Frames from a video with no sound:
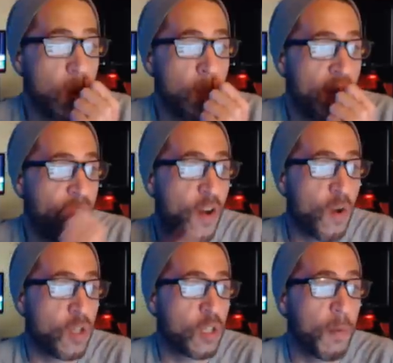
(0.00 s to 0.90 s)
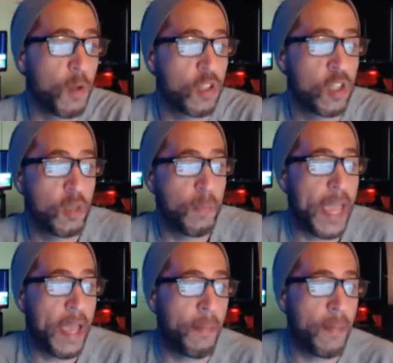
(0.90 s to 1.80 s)
though my phone is supposed to
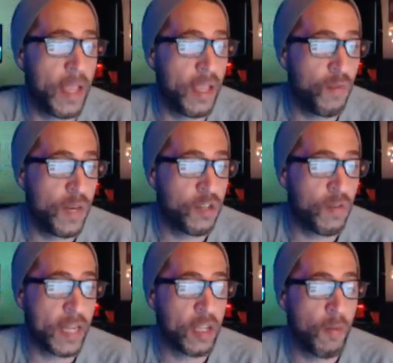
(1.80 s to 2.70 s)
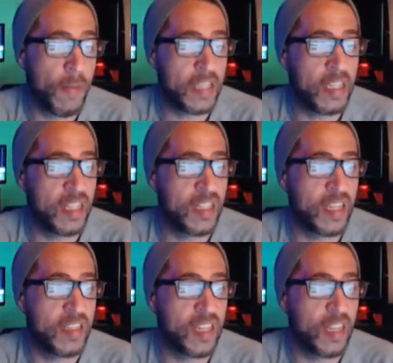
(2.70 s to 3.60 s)
spam and redirect her messages,
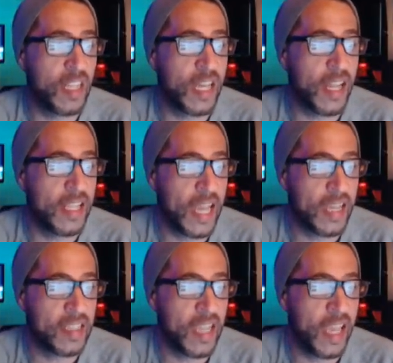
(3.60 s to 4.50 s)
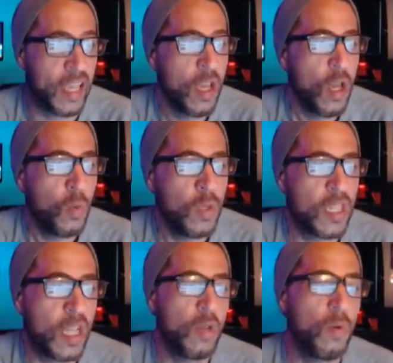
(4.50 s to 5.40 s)
I suddenly got a text saying, "We
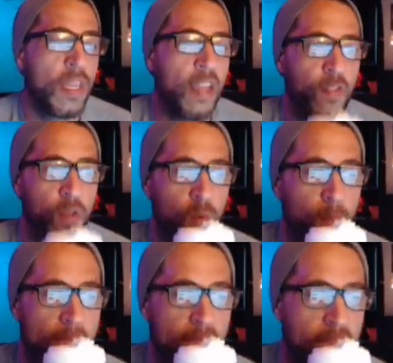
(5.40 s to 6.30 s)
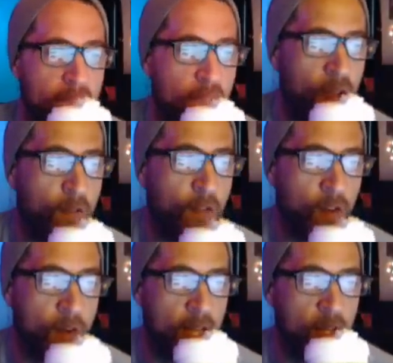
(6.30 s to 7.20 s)
sent you a gift through bank account for
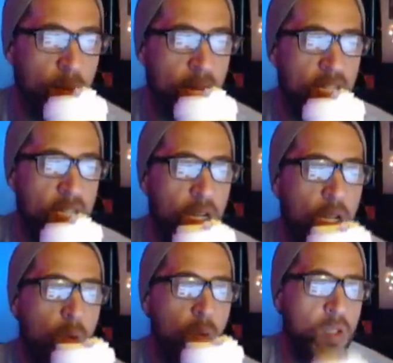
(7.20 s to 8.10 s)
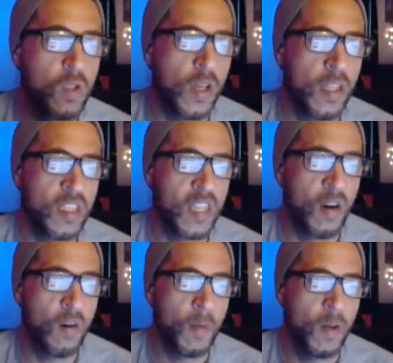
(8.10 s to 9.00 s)
graduation. We saw the
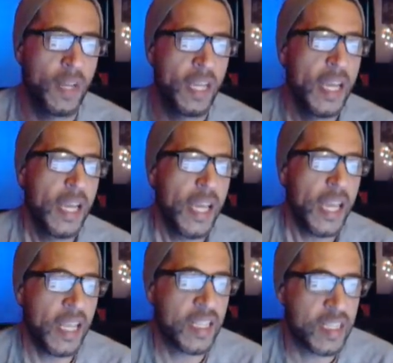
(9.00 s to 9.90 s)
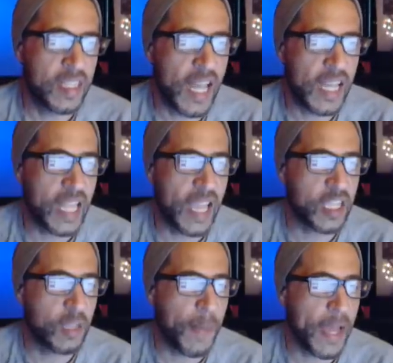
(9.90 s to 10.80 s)
ceremony." It's like they
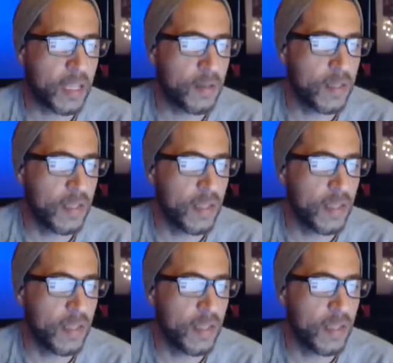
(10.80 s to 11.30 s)
expect